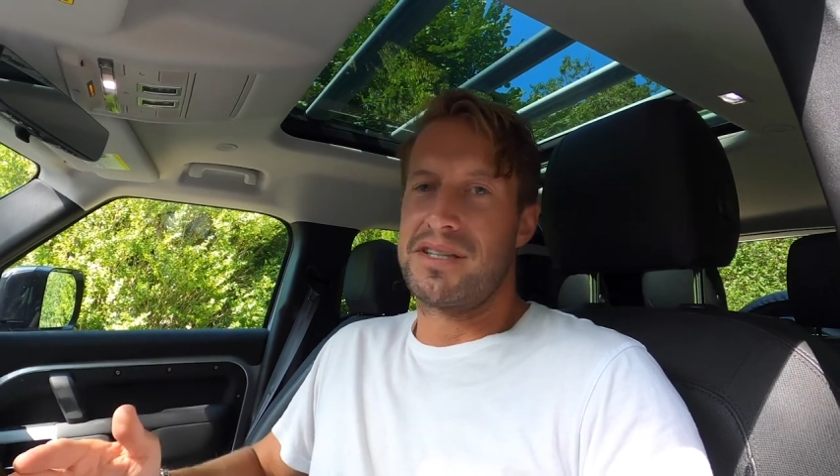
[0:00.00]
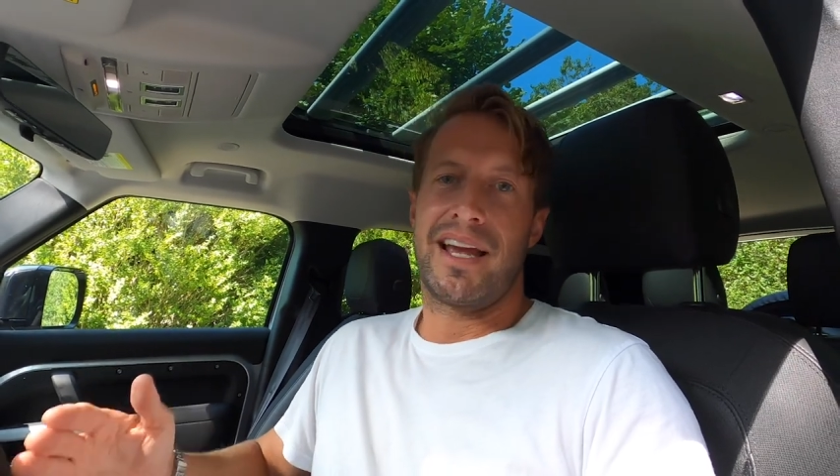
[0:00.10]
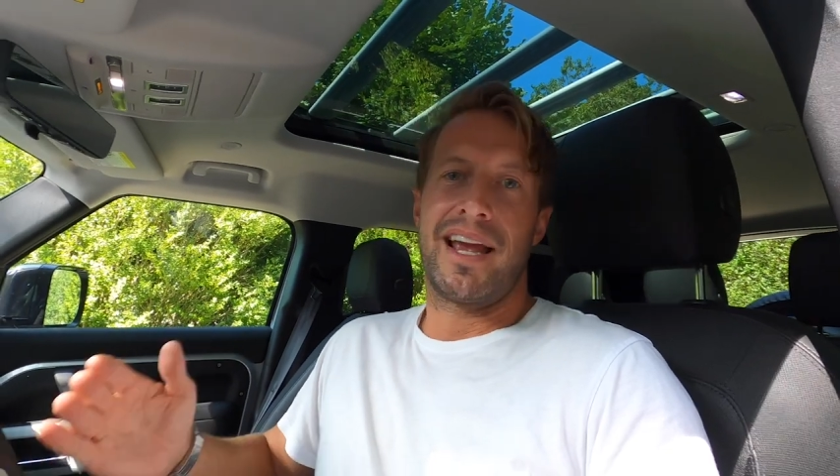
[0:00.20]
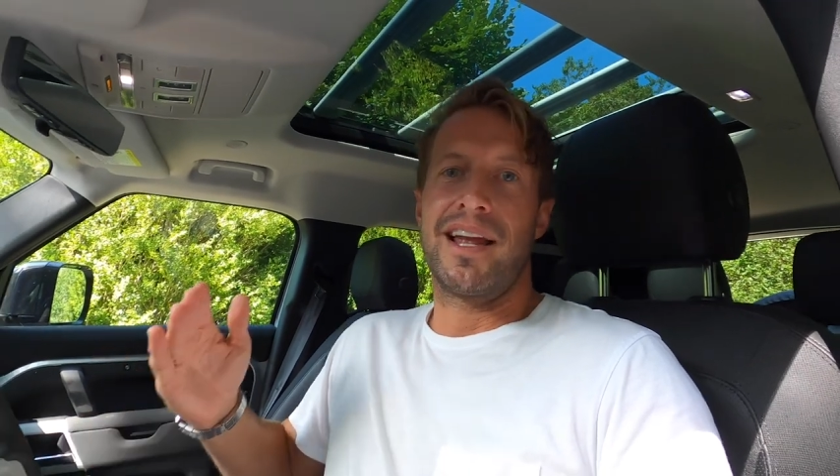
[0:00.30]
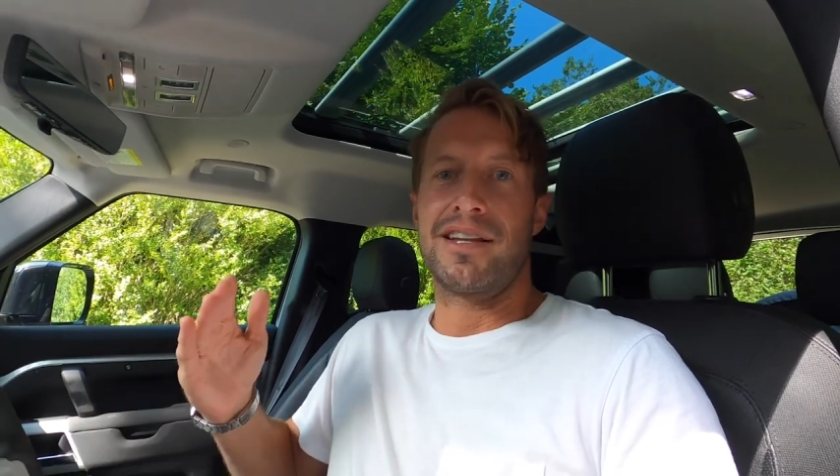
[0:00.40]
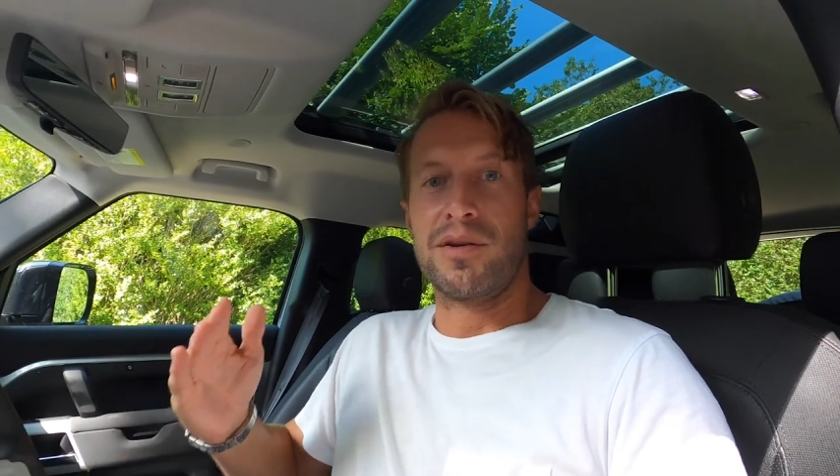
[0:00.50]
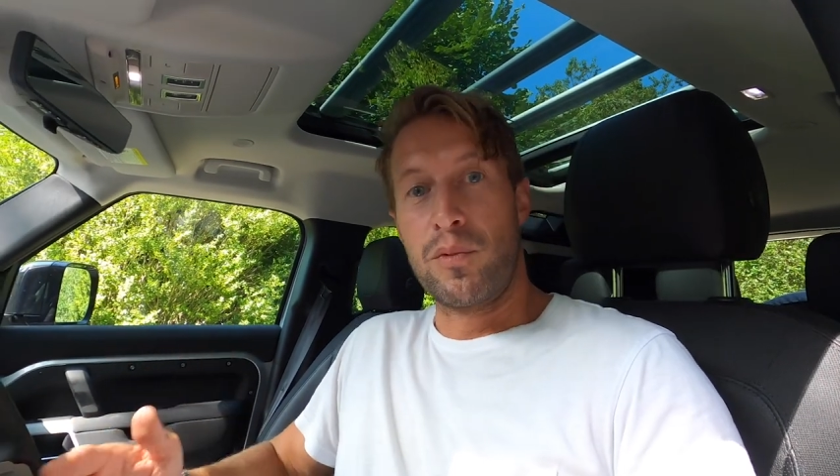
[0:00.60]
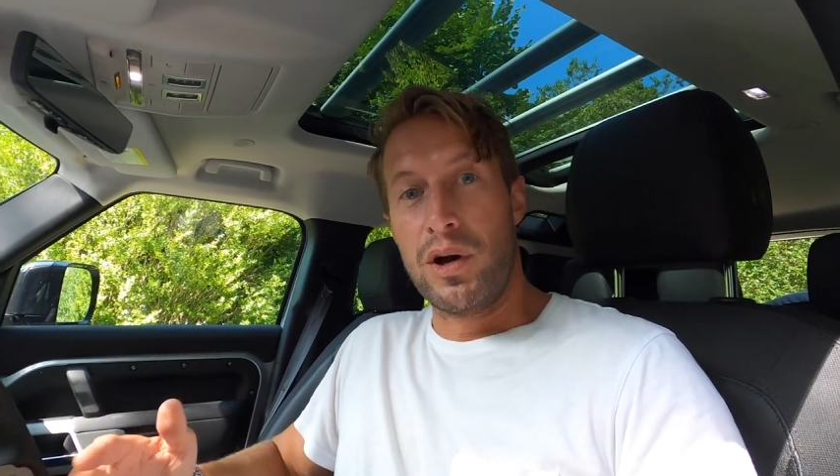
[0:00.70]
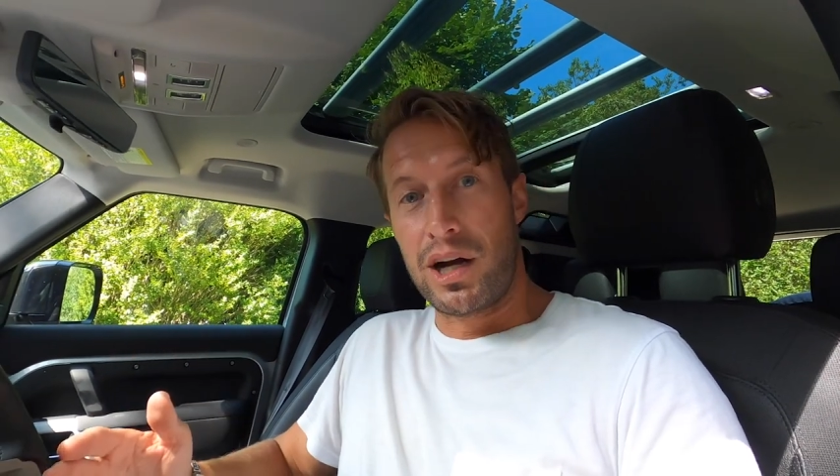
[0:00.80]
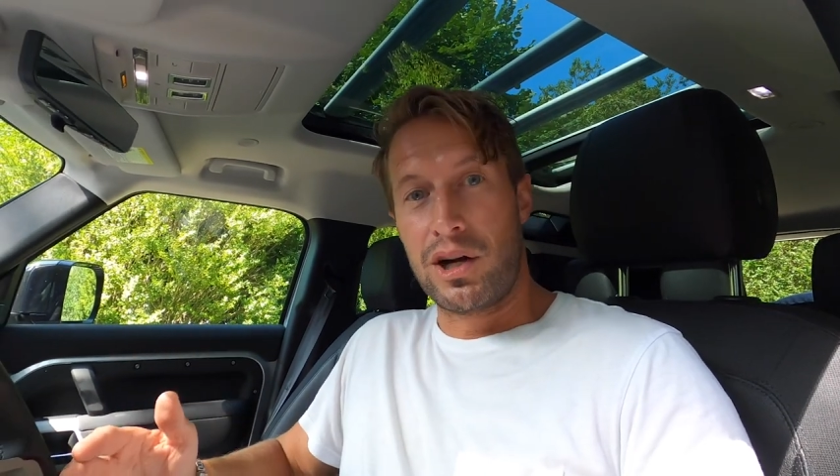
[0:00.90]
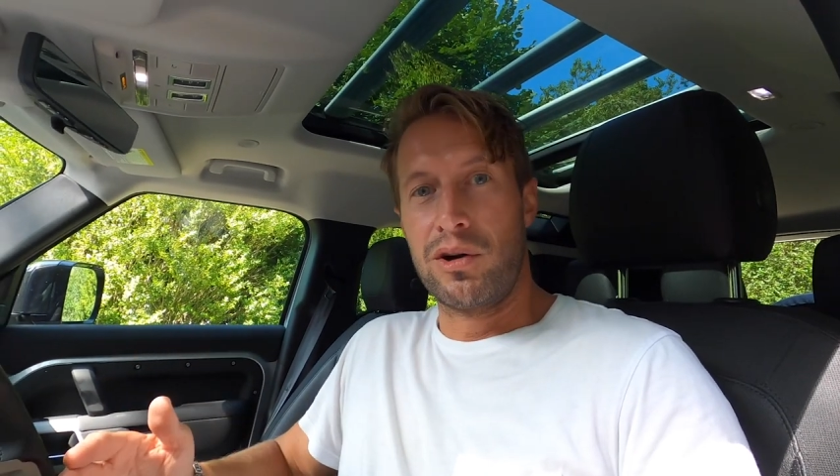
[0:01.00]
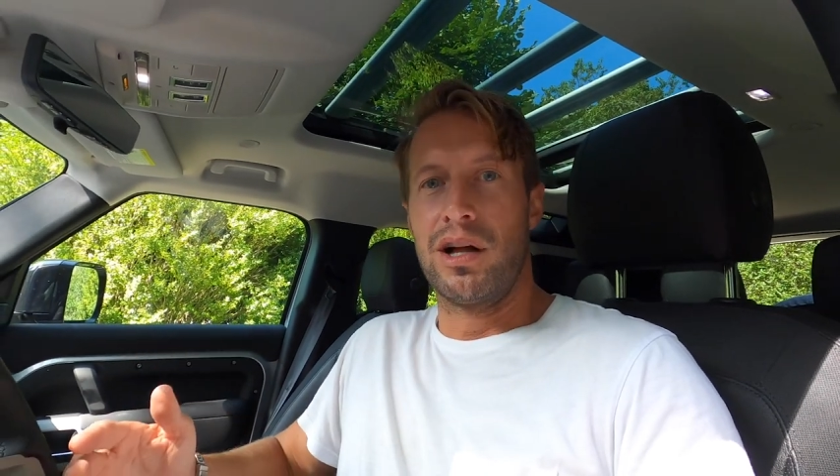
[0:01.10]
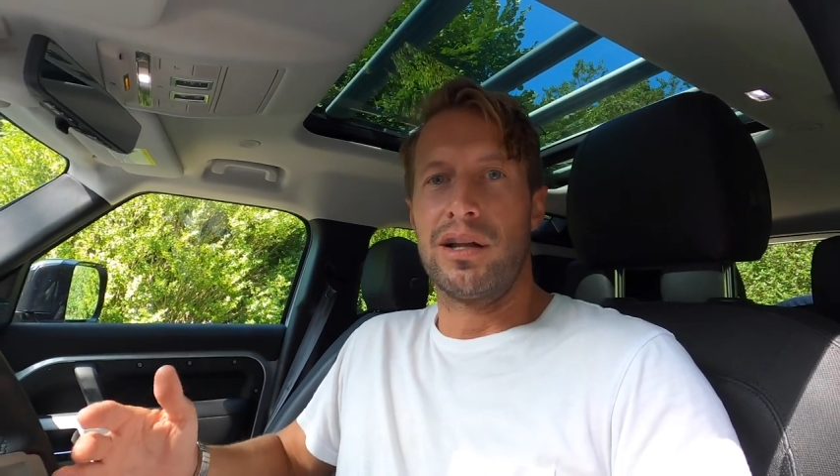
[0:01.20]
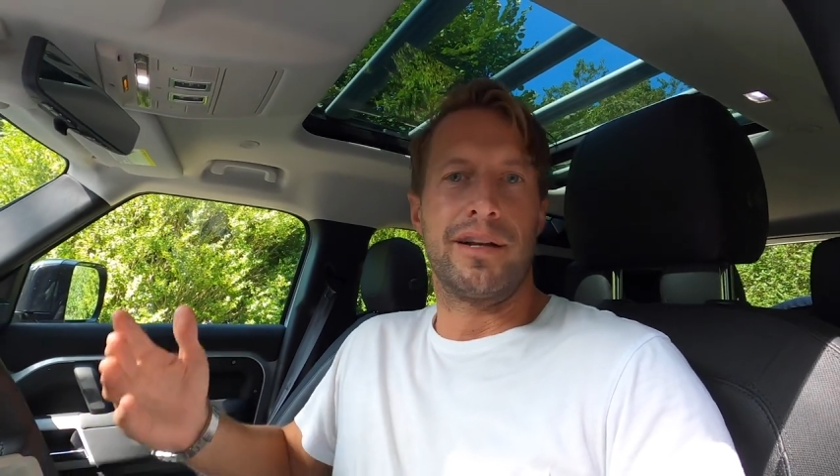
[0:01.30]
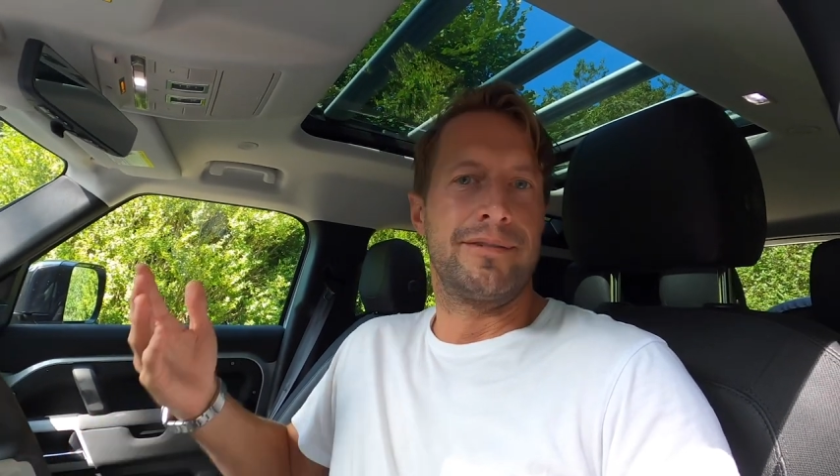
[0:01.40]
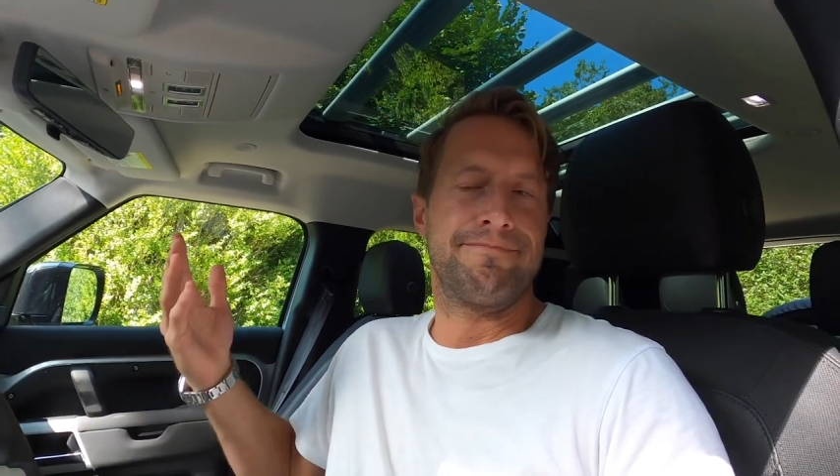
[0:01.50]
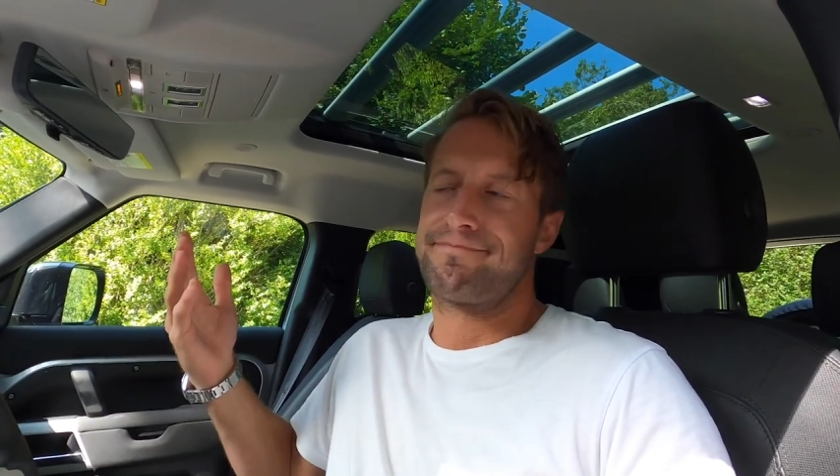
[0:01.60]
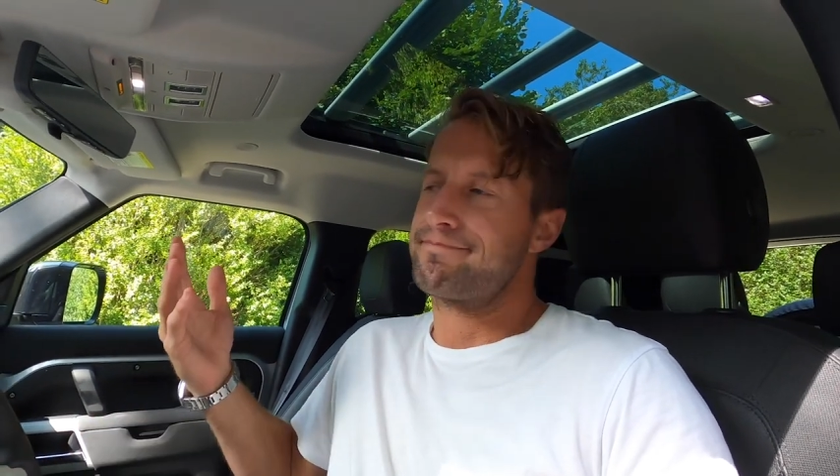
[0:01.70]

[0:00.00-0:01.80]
sand, some rock crawling,